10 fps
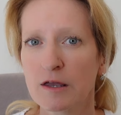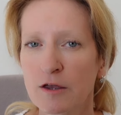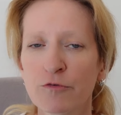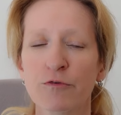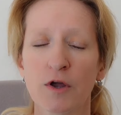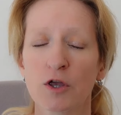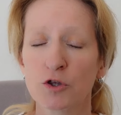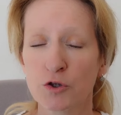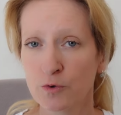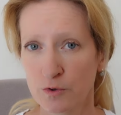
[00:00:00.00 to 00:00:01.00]
if
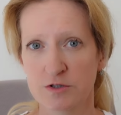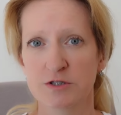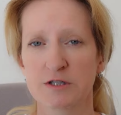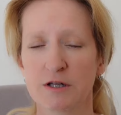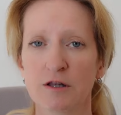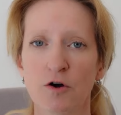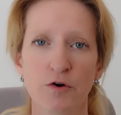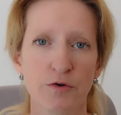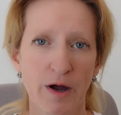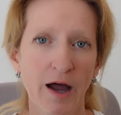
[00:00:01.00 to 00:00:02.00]
you are still
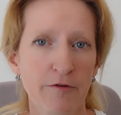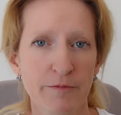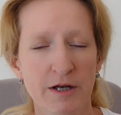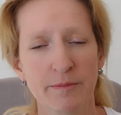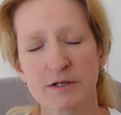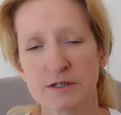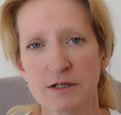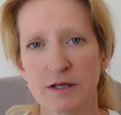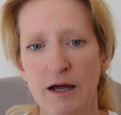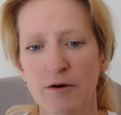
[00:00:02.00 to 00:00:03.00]
or you have been up
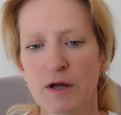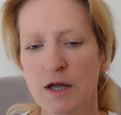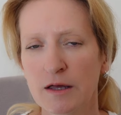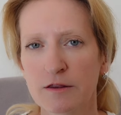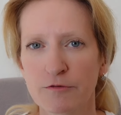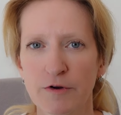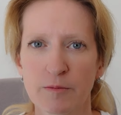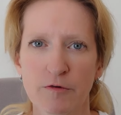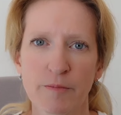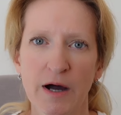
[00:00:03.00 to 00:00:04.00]
until now in the
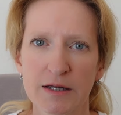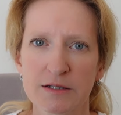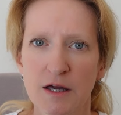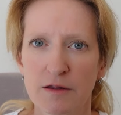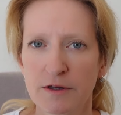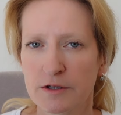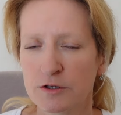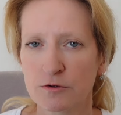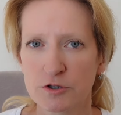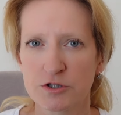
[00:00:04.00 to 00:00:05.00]
frame of mind that
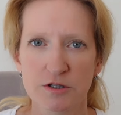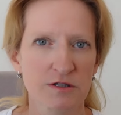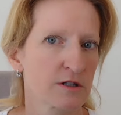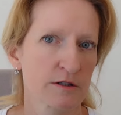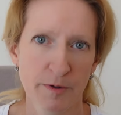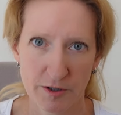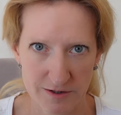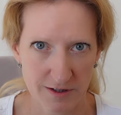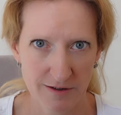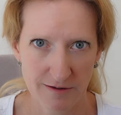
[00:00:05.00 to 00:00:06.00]
you're just this
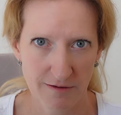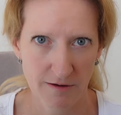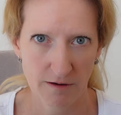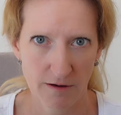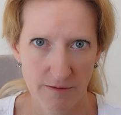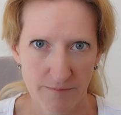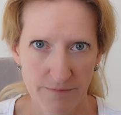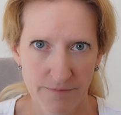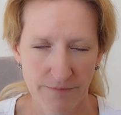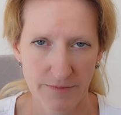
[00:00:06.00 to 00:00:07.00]
person
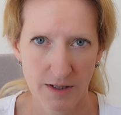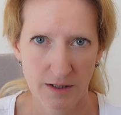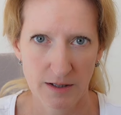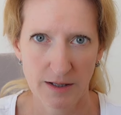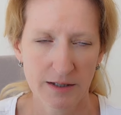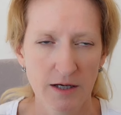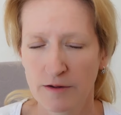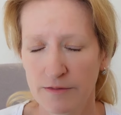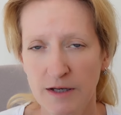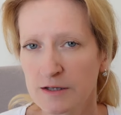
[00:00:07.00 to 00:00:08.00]
like
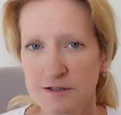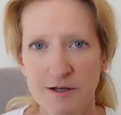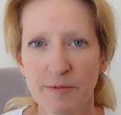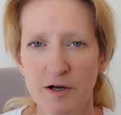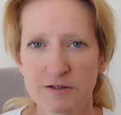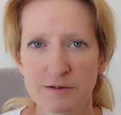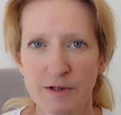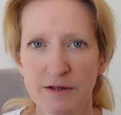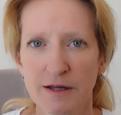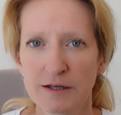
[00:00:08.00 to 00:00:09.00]
then it's not
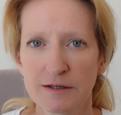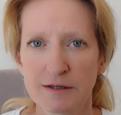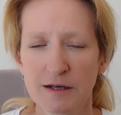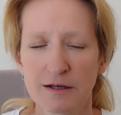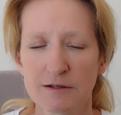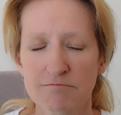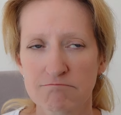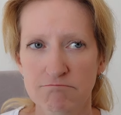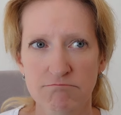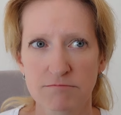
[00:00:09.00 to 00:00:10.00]
possible then then
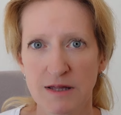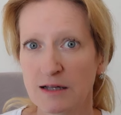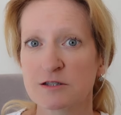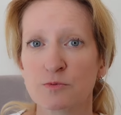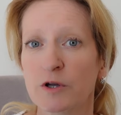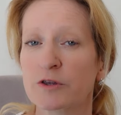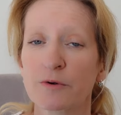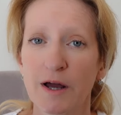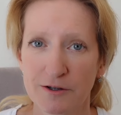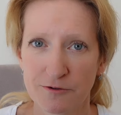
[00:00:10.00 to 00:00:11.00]
that's where
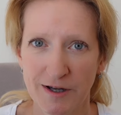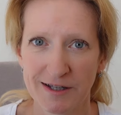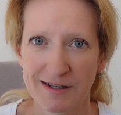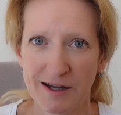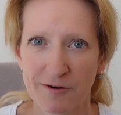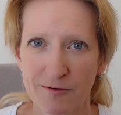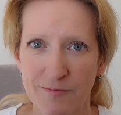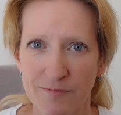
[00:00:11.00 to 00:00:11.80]
you're at right now